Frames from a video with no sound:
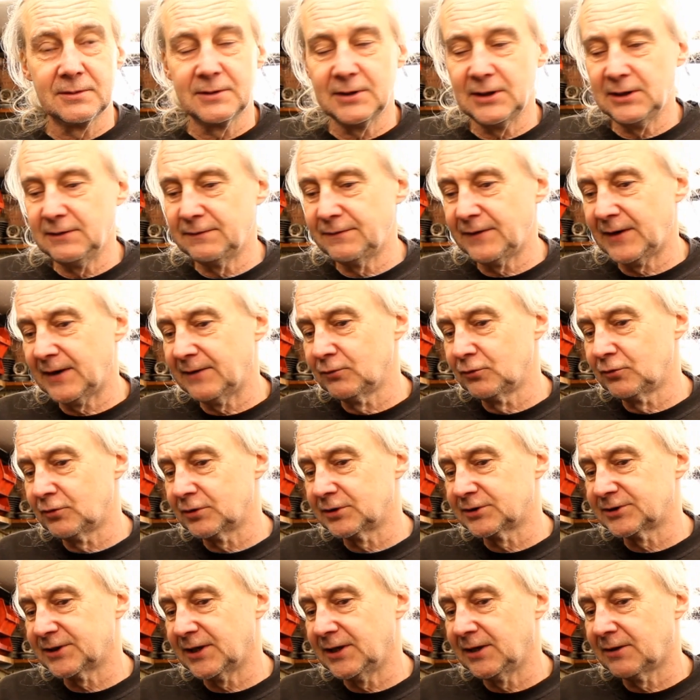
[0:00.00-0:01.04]
the
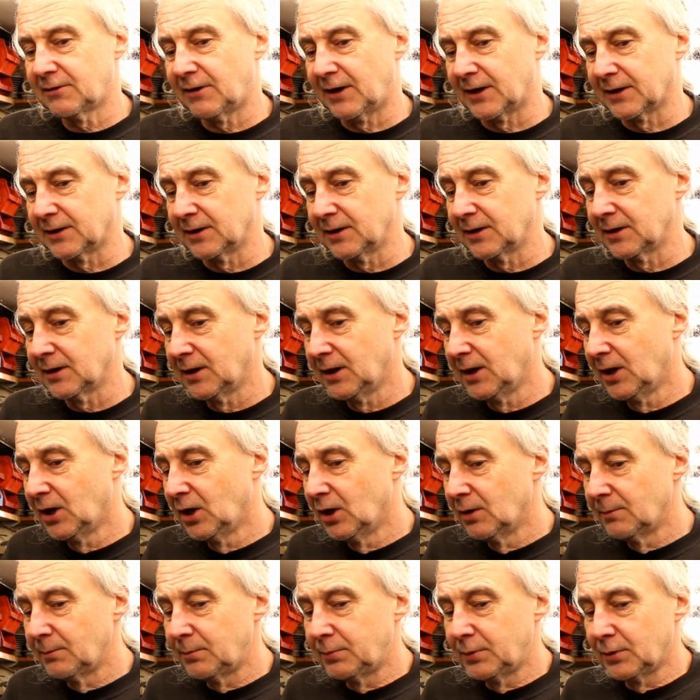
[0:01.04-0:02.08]
500T crank,
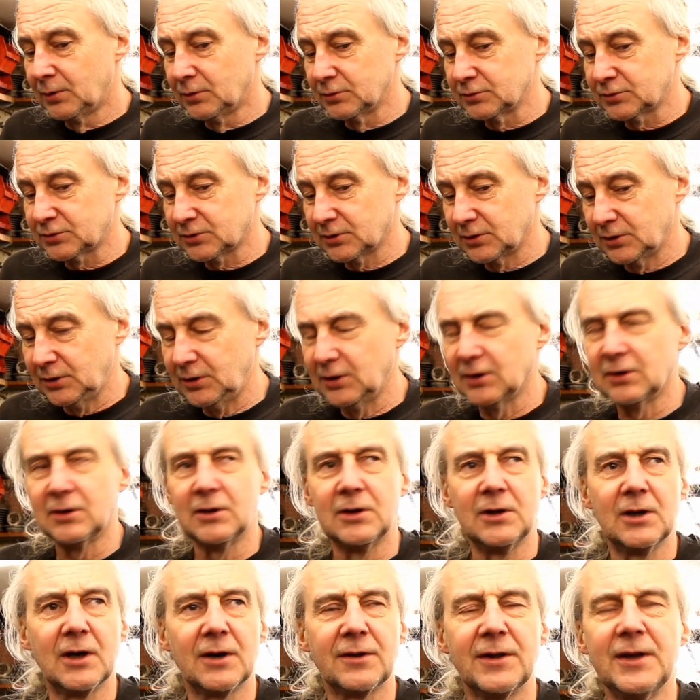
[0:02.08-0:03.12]
but
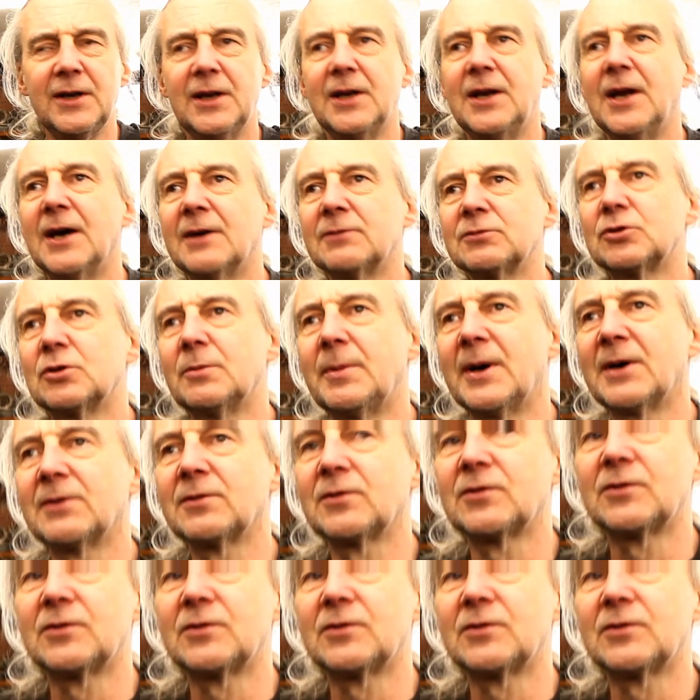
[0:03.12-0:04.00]
I think you're down to about